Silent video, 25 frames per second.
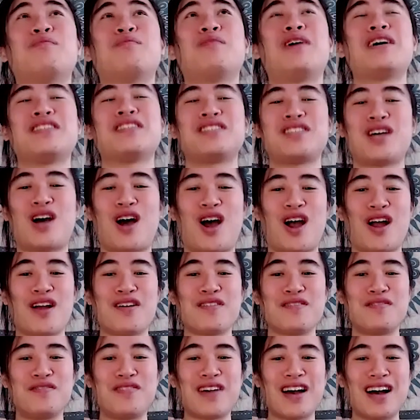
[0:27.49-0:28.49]
once
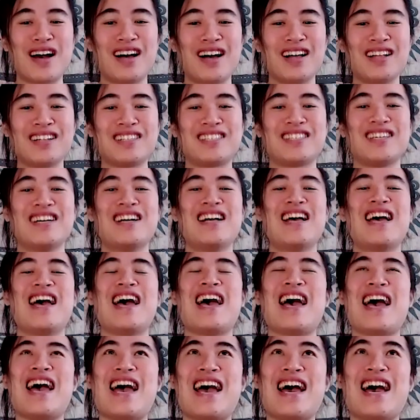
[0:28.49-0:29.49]
heartfelt
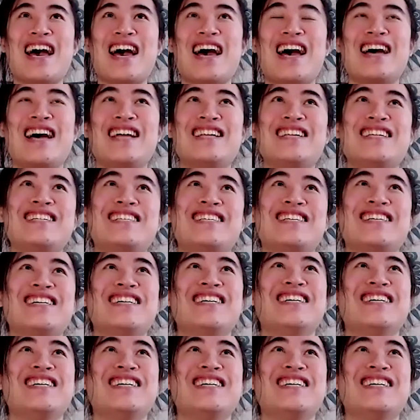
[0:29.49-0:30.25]
and